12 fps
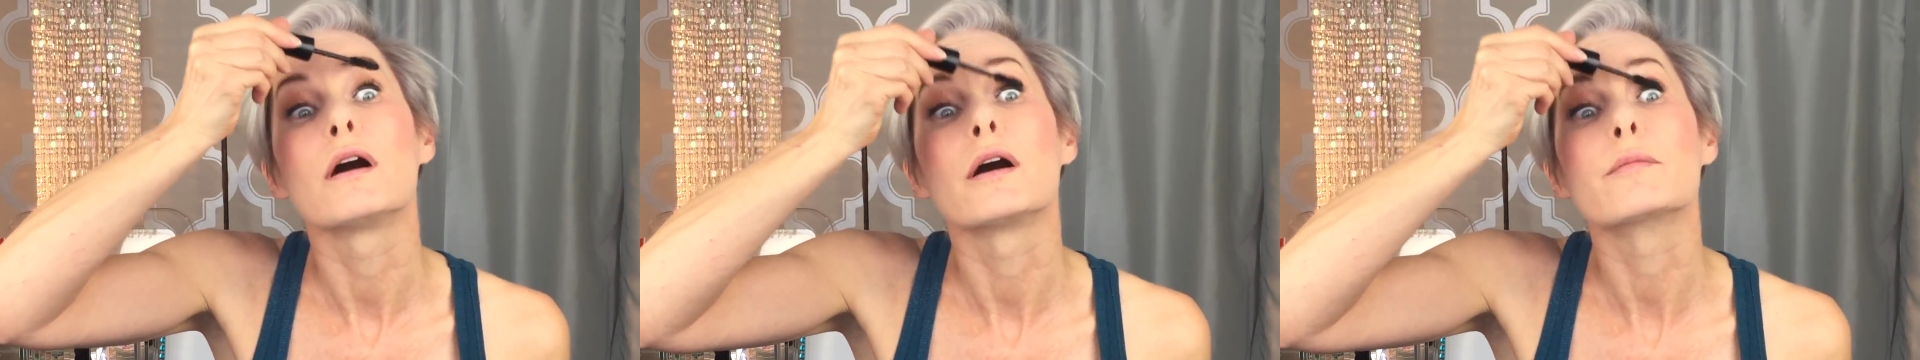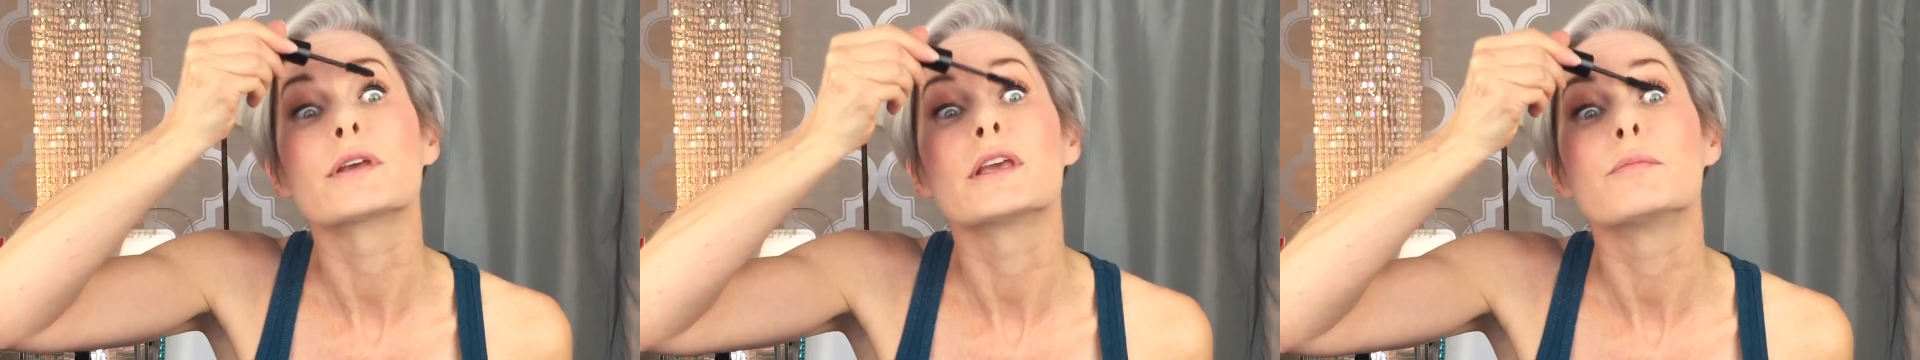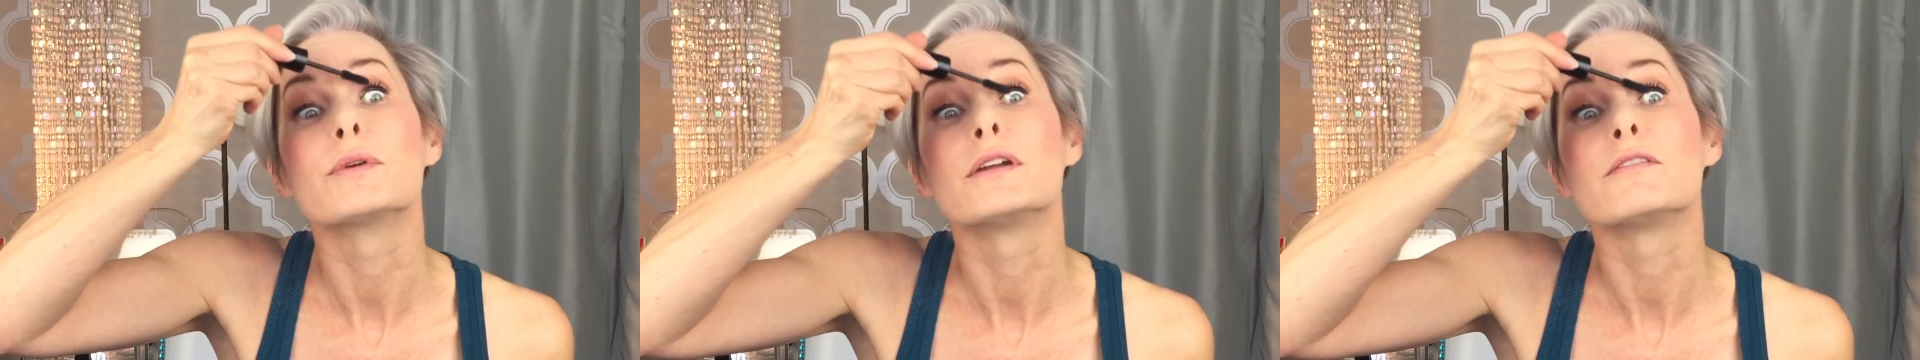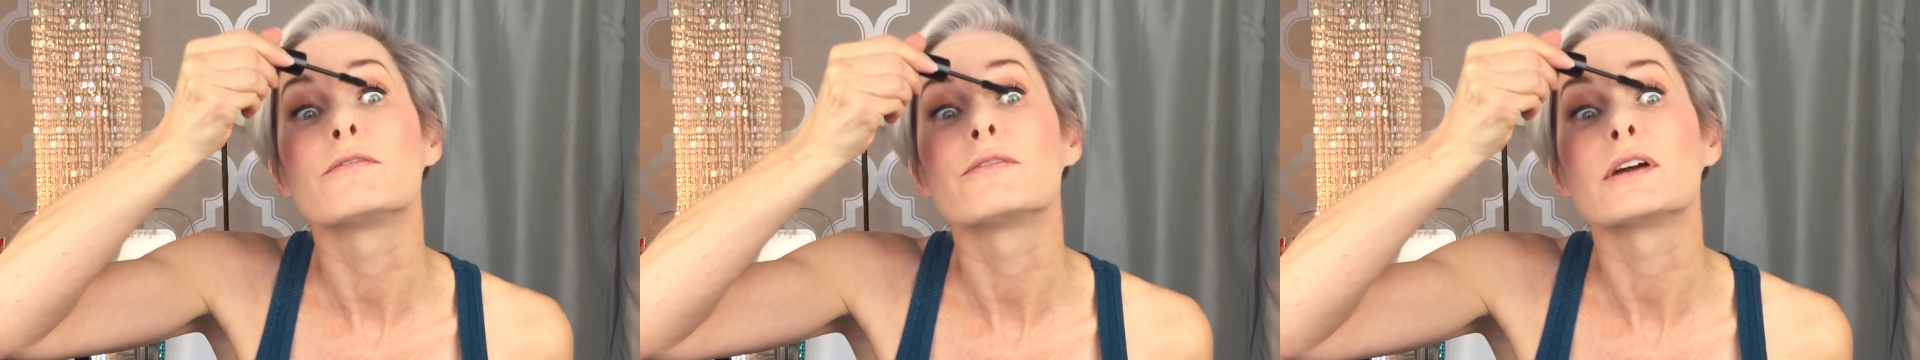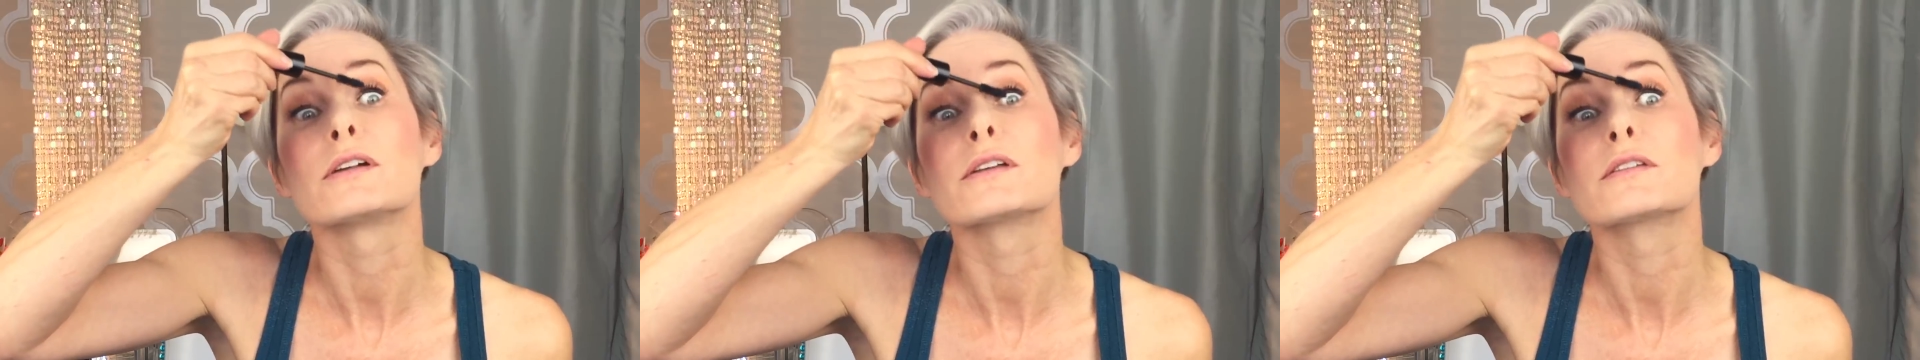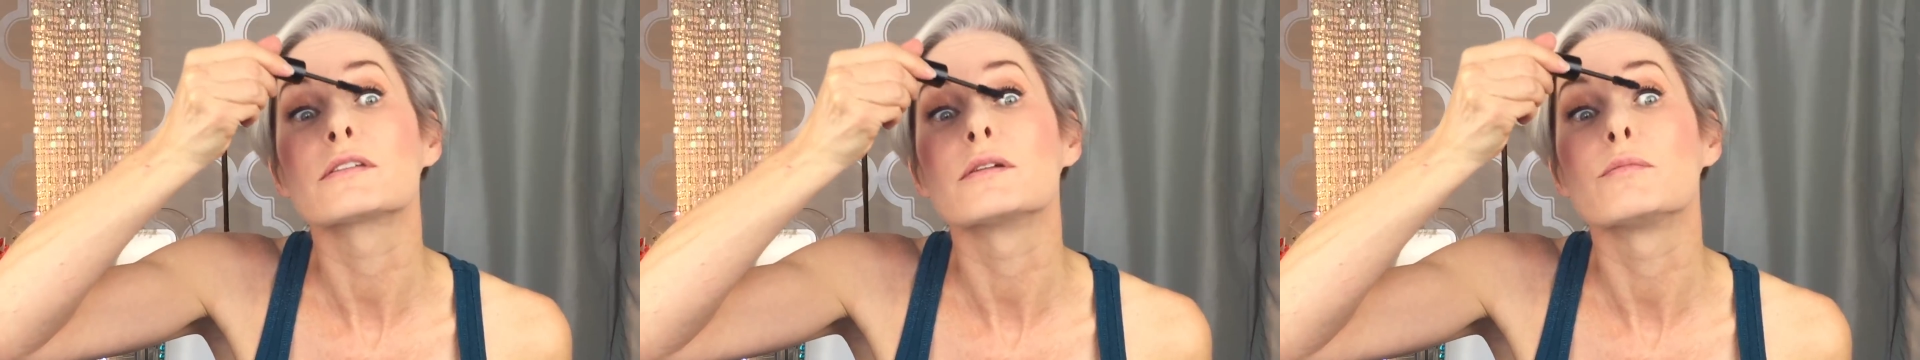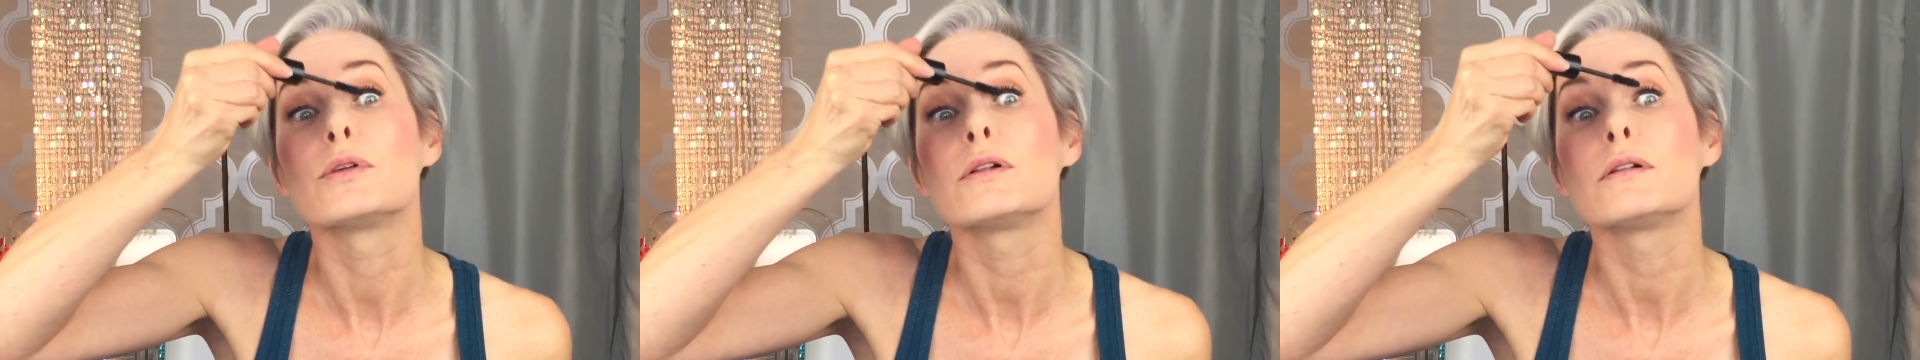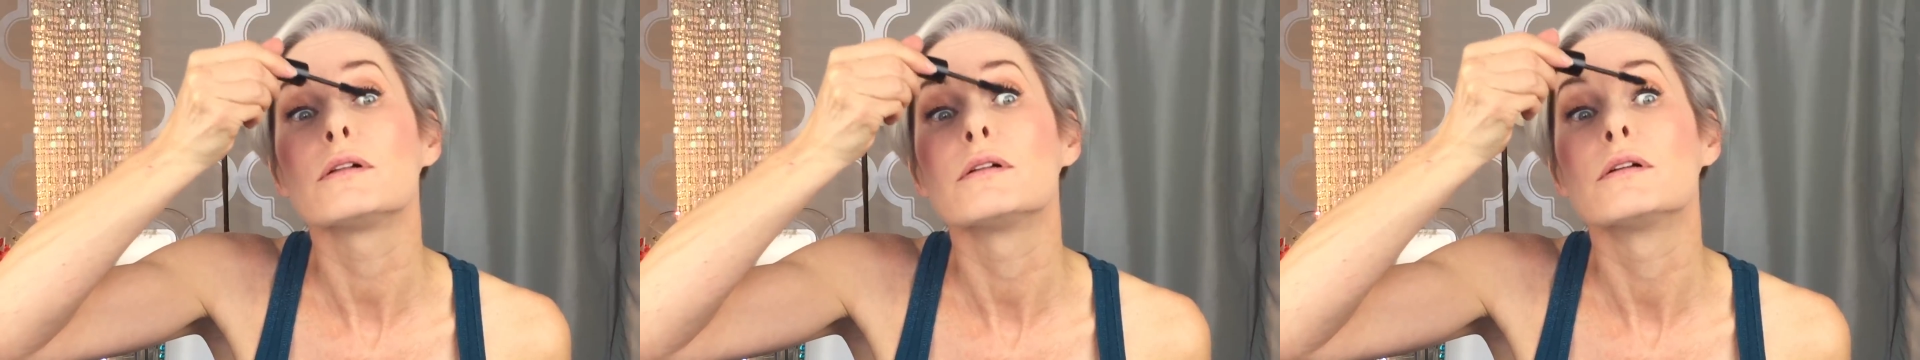I'm keeping it fairly simple.